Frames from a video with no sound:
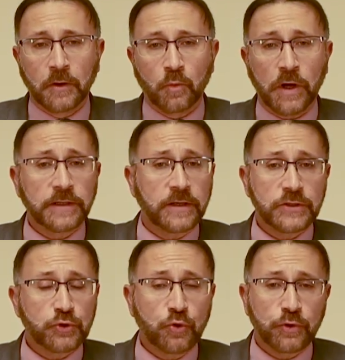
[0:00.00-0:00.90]
While it
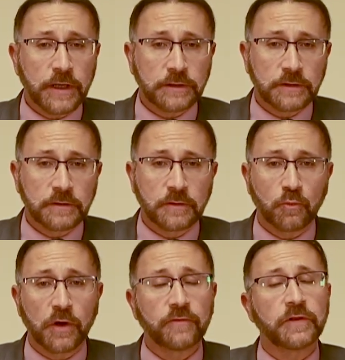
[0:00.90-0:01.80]
is true that
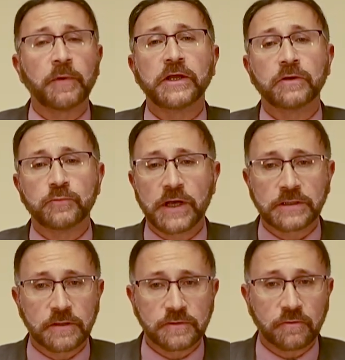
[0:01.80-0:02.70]
one of the main
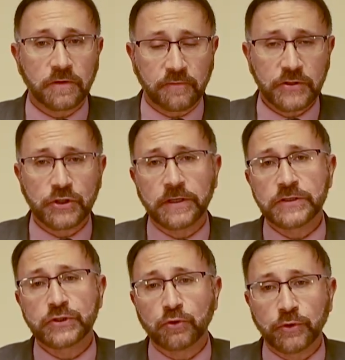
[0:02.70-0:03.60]
objectives of the vision
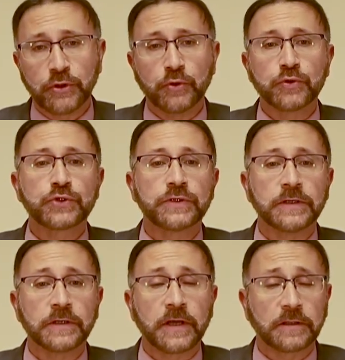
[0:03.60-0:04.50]
is to reduce
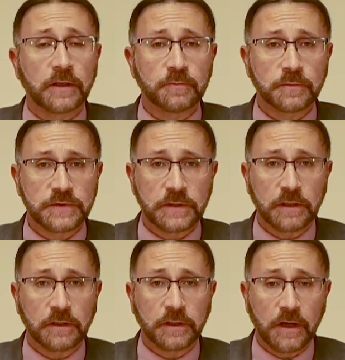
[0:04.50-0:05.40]
the kingdom's
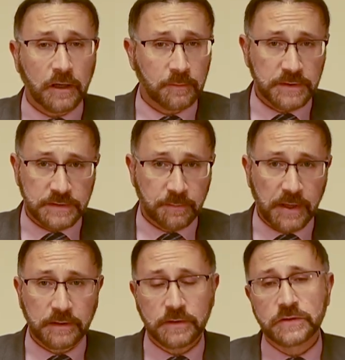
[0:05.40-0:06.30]
economy's
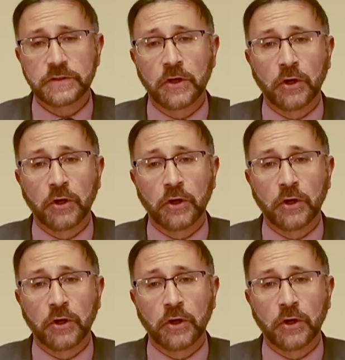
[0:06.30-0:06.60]
dependence